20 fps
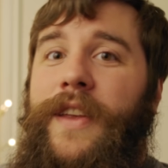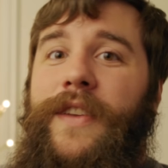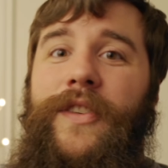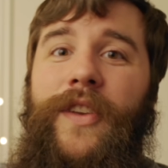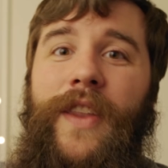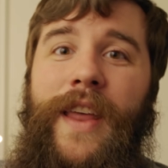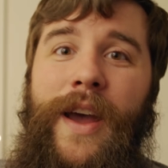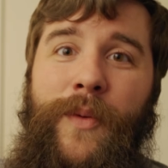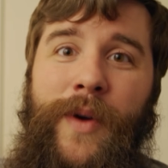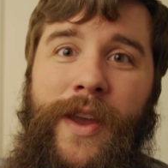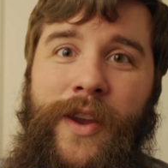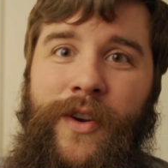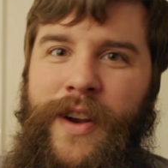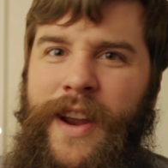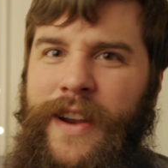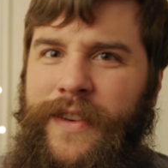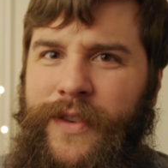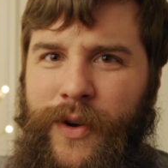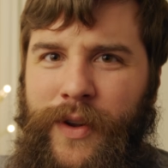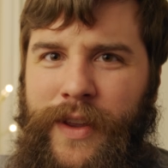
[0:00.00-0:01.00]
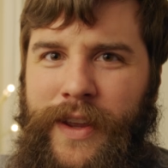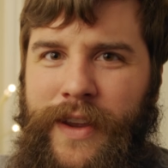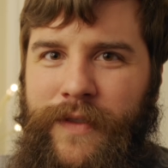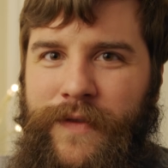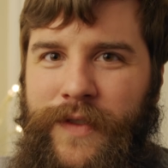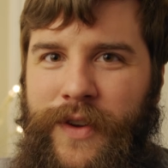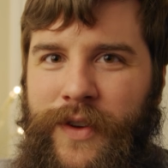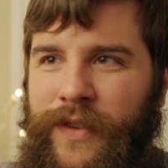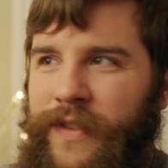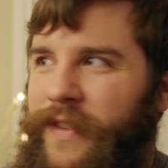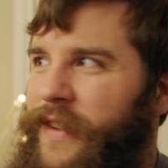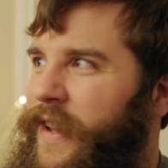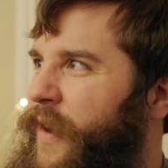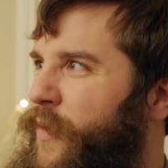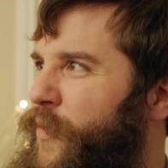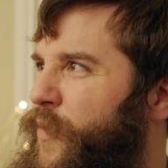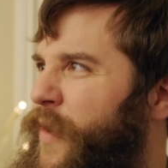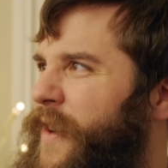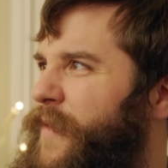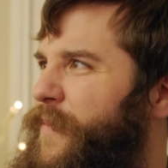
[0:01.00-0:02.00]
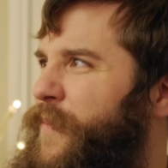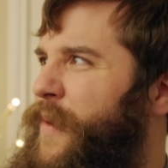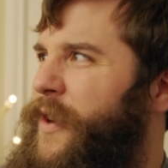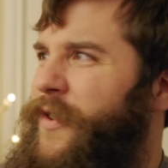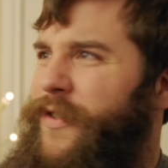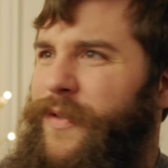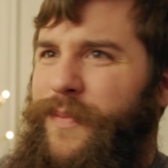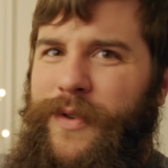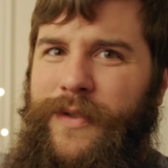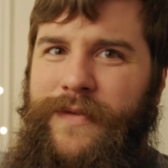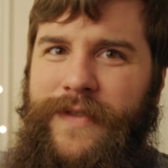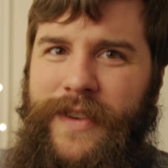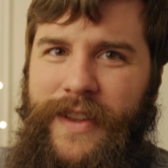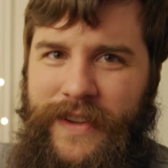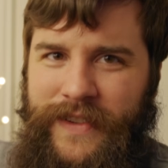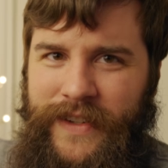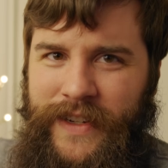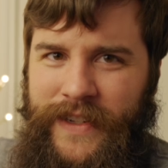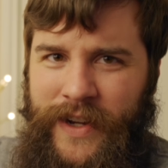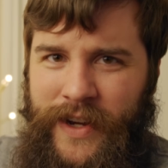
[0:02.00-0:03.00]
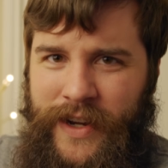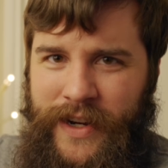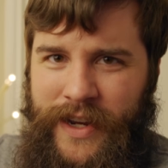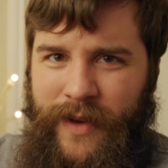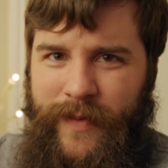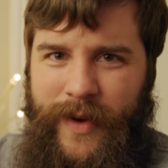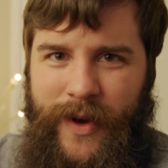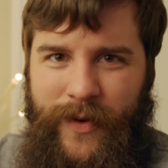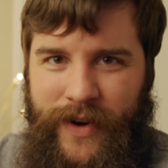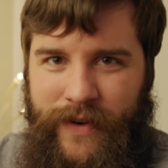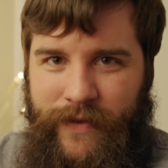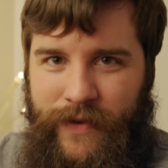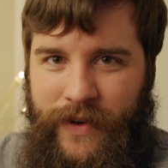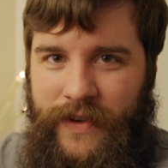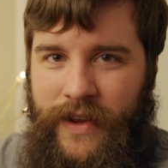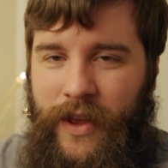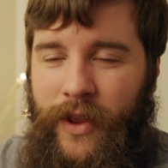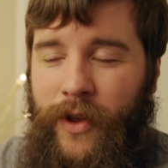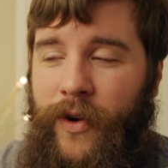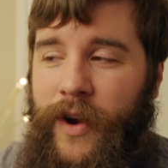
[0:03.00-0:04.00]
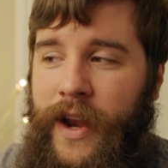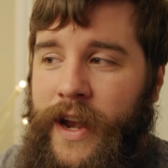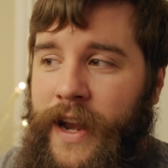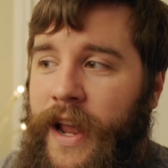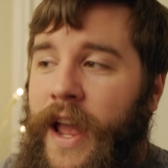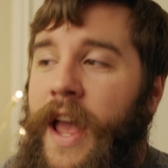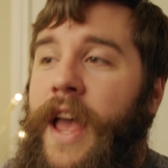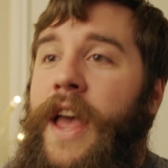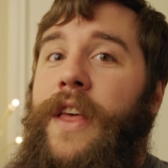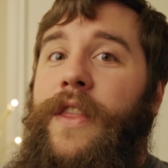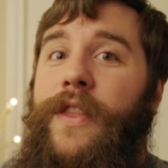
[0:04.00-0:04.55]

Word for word: So that way you're not totally confused, like what picture profile is he talking about whenever he's color grading?